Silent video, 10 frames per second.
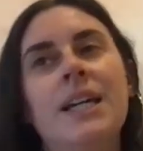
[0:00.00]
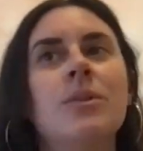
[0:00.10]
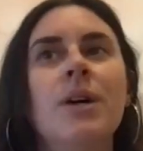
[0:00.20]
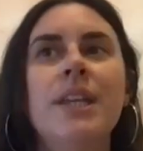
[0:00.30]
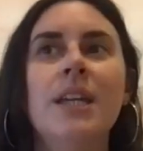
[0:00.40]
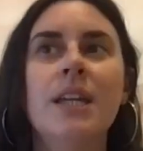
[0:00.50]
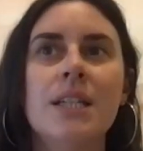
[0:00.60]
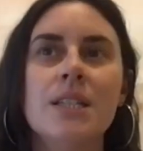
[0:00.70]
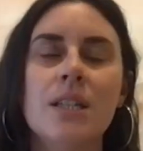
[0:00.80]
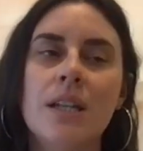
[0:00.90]
so I think
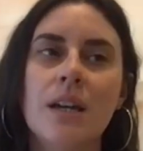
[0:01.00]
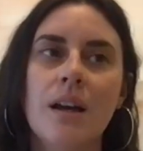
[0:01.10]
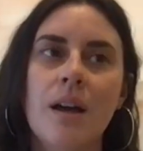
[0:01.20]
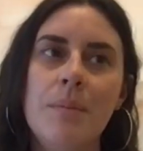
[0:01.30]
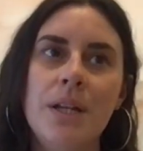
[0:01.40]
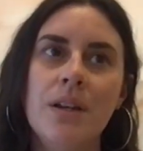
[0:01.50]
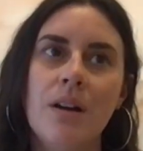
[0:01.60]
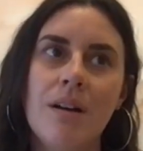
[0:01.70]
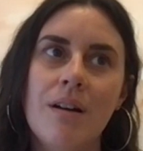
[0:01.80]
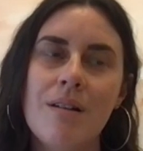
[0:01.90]
I mean,
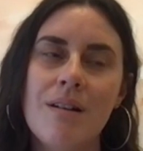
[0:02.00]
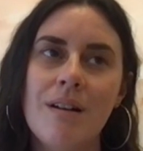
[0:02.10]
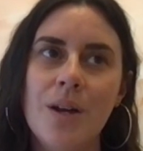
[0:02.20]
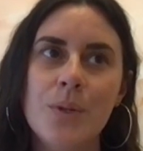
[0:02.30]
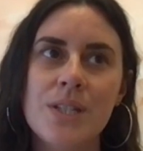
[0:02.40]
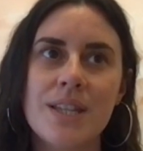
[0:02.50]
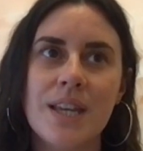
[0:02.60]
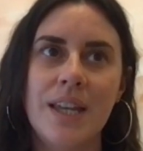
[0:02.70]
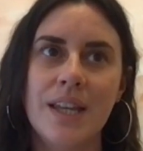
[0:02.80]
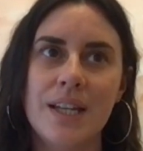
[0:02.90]
I would
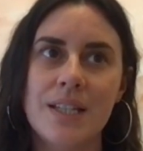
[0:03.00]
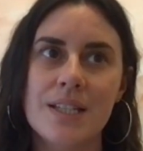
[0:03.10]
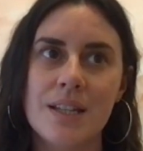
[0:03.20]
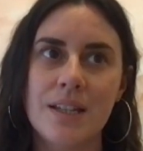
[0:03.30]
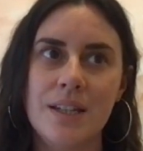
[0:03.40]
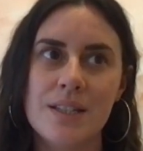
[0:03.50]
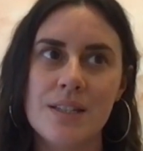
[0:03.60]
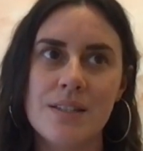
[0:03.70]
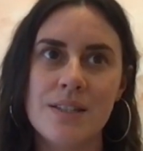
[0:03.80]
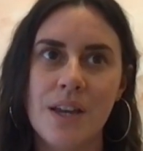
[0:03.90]
say that
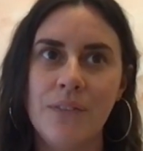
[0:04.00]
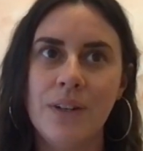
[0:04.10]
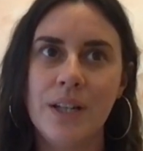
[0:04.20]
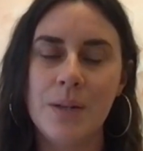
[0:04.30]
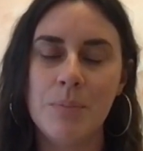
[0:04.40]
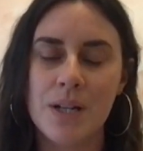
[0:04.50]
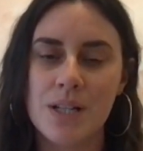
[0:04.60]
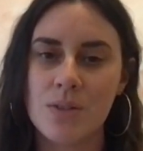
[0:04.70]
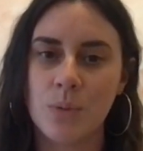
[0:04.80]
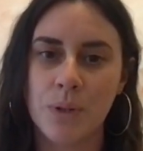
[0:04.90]
it's definitely
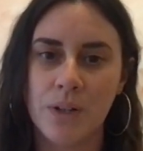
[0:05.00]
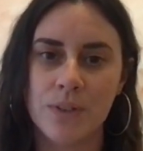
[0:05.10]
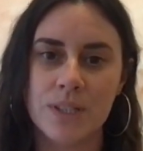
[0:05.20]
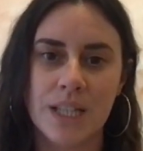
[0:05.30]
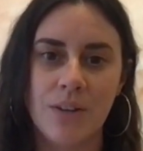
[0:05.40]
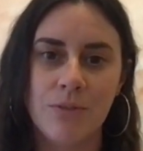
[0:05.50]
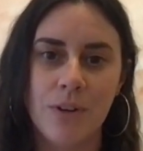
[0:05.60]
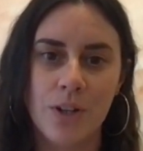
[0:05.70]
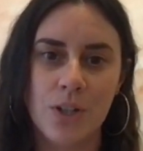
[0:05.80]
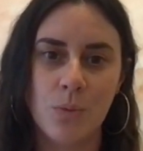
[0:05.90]
personal preference how
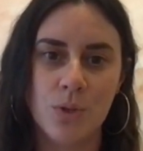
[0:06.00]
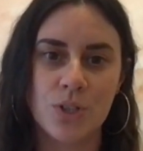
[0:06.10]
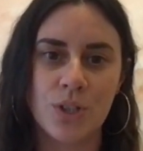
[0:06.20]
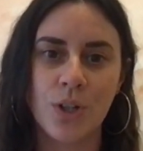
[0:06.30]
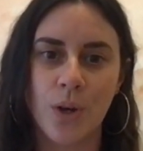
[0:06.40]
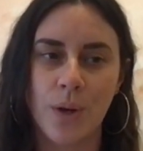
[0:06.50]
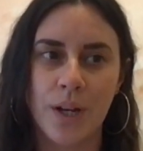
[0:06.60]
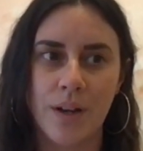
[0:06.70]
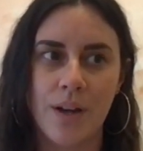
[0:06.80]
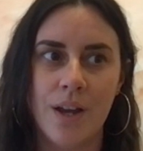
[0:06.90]
far you want to go.
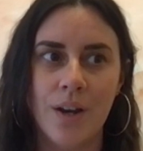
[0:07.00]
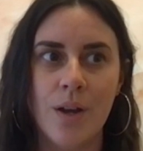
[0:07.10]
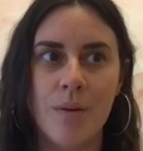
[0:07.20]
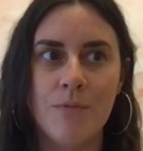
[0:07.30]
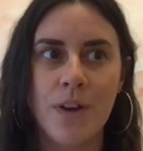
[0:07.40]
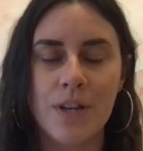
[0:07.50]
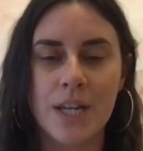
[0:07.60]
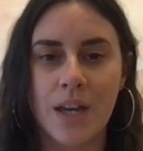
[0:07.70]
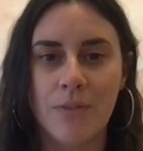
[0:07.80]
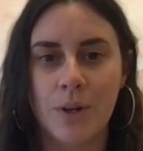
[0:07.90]
And I am very
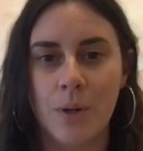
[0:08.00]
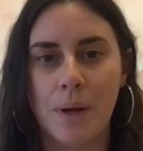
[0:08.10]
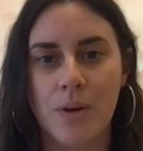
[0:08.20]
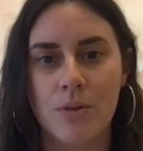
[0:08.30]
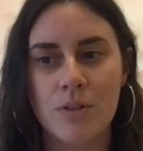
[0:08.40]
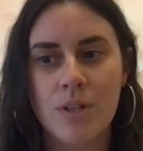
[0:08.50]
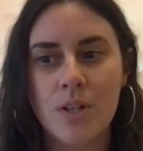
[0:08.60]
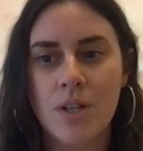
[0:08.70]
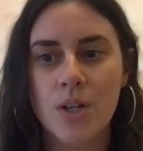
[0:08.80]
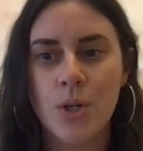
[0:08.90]
careful about
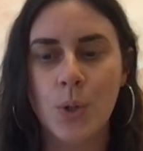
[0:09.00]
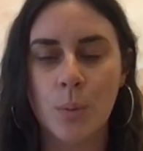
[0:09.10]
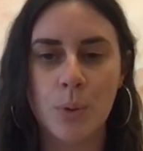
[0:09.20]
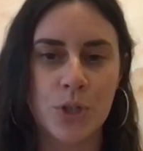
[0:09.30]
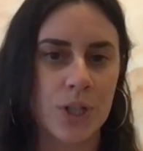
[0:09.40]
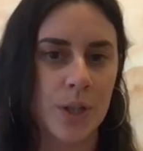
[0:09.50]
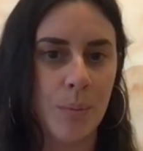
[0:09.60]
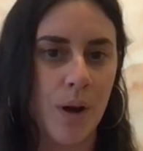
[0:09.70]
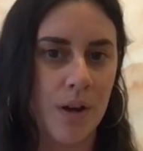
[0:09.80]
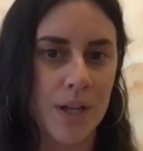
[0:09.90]
not pushing
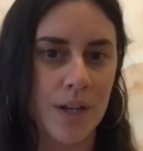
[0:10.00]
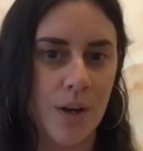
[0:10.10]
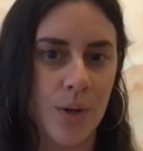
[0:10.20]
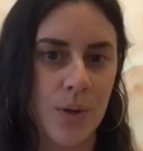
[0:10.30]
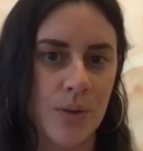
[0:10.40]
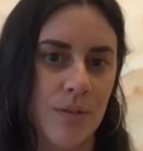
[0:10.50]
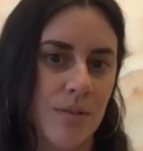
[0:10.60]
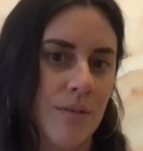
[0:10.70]
my own